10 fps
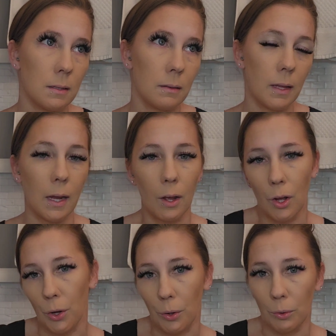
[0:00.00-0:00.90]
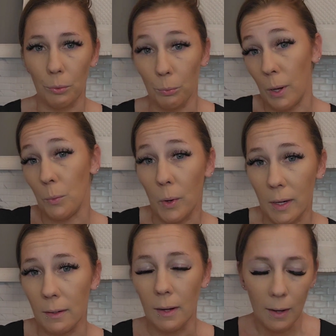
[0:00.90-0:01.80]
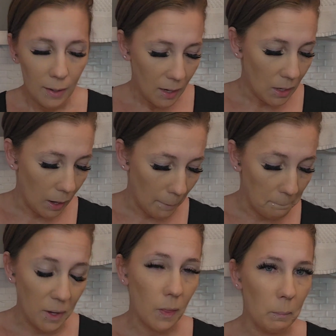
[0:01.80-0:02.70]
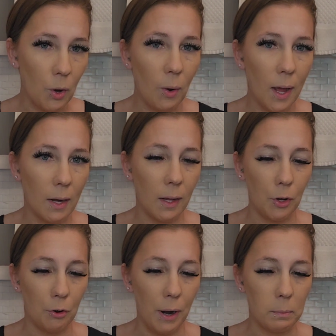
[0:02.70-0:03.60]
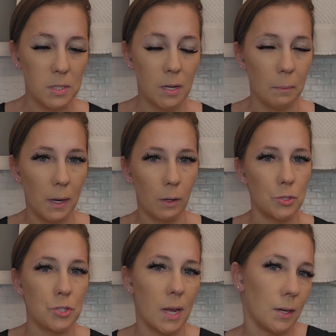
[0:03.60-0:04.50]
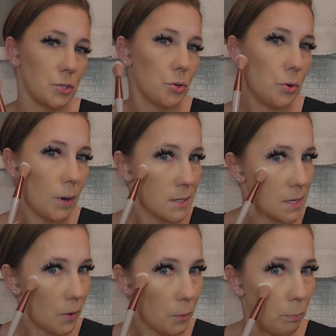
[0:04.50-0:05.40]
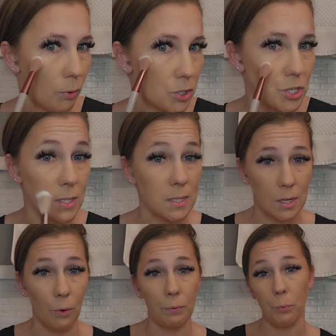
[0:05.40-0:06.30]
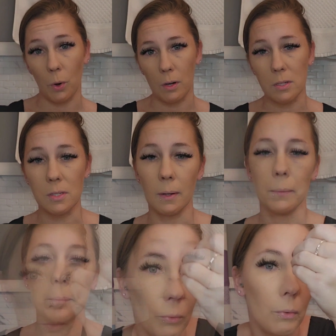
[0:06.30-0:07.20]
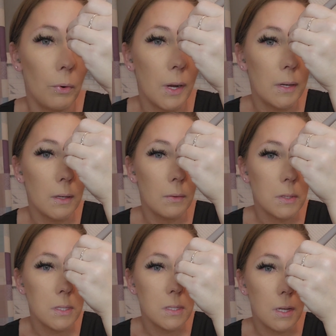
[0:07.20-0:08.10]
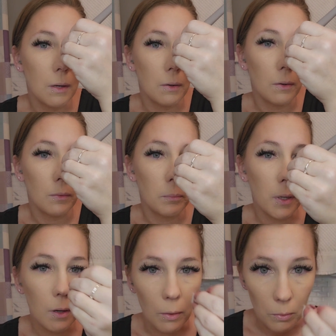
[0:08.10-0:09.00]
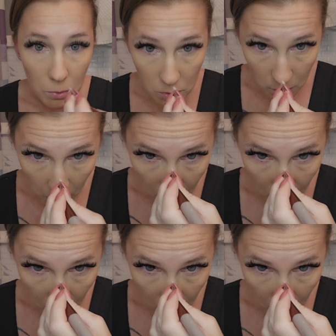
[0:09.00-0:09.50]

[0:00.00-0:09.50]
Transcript: like a win-win. But let me go ahead and grab some and I'll just kind of show you guys how the brush itself works. Right down the center of my nose.